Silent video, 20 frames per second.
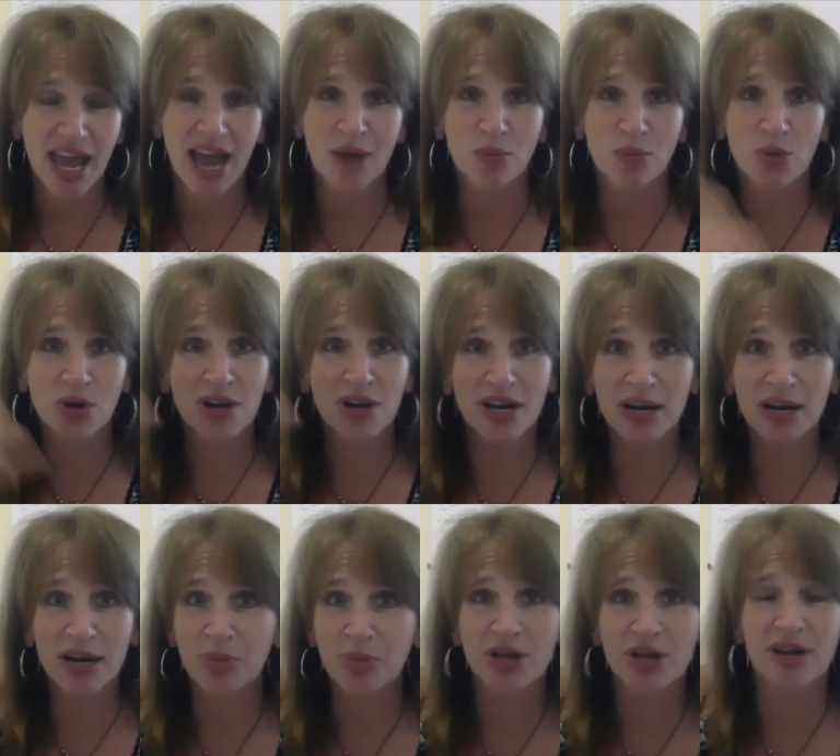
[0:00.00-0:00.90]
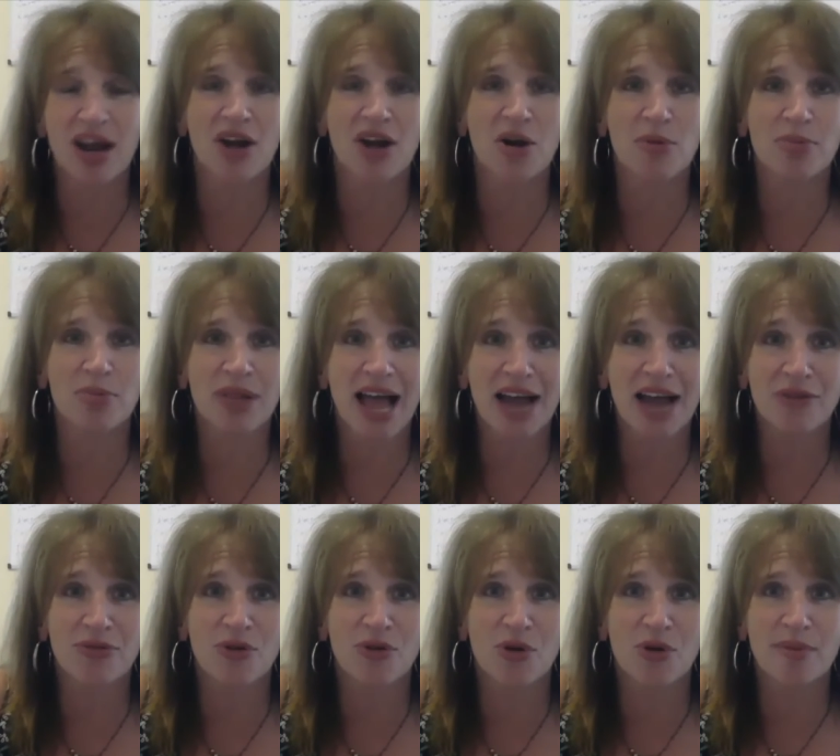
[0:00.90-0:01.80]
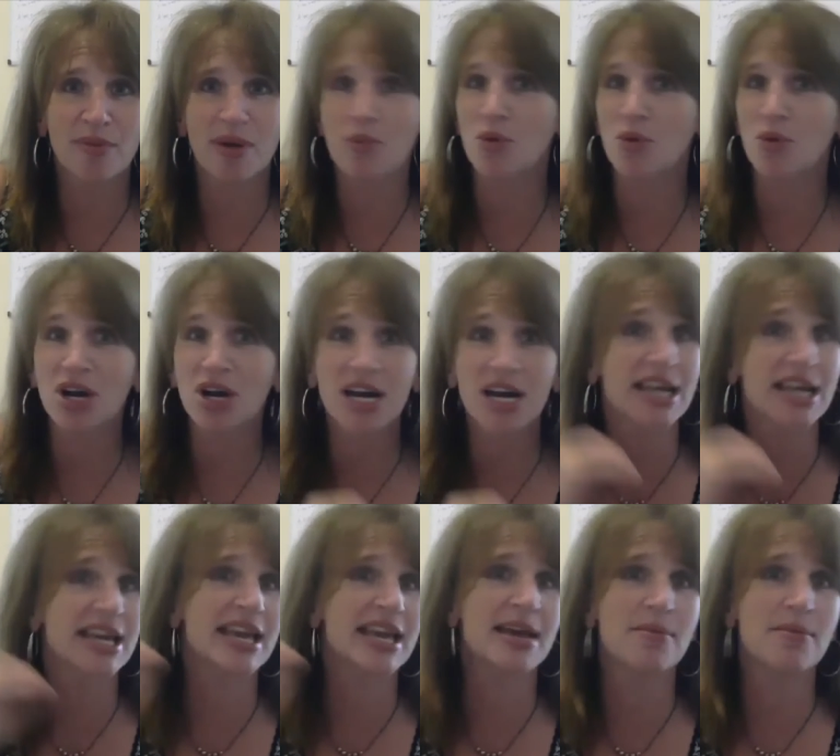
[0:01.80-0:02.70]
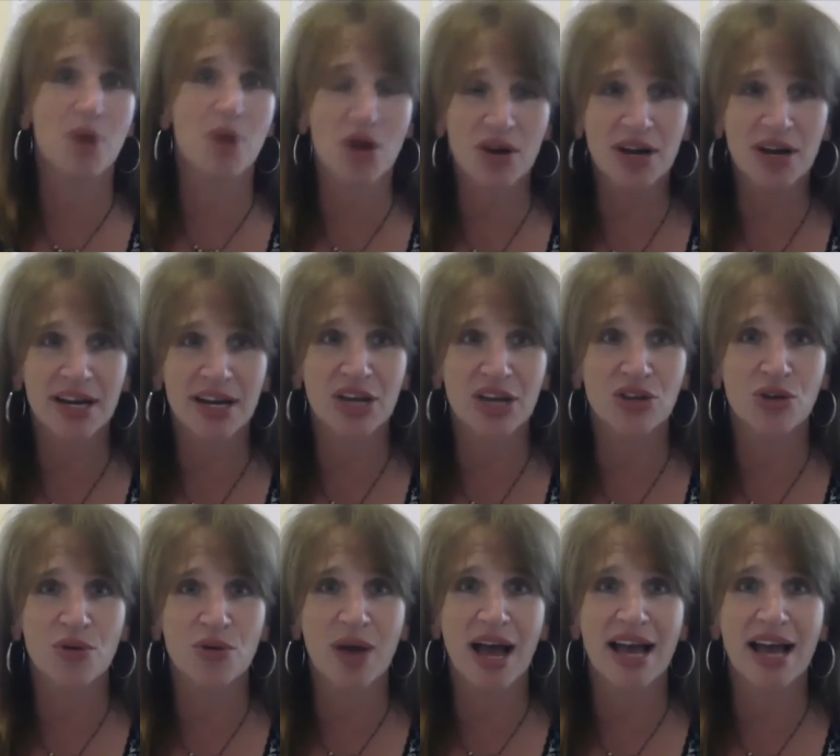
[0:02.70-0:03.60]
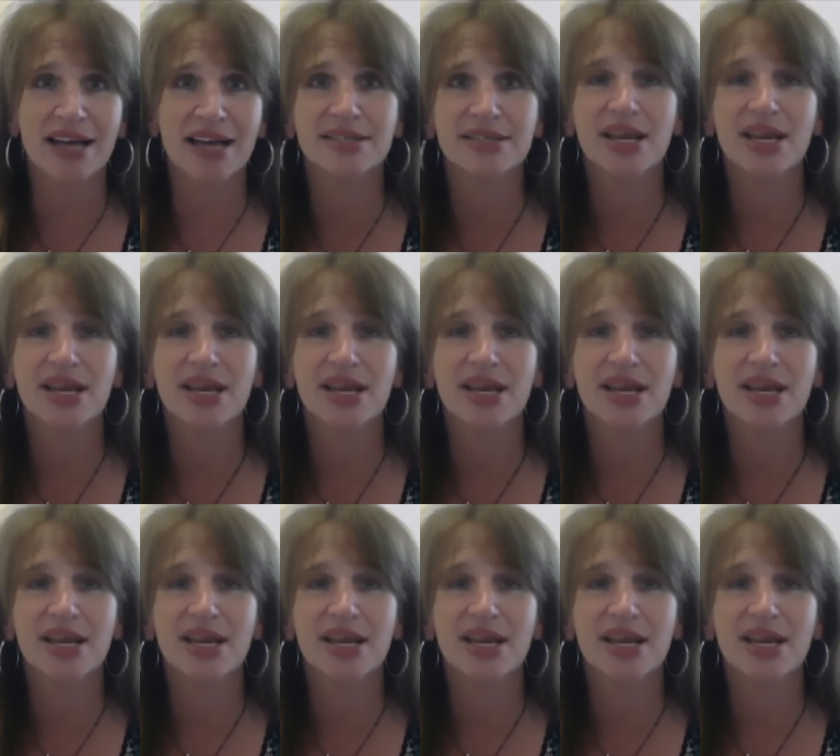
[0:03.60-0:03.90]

and we're going to put it on our platform, and we're going to keep marketing you guys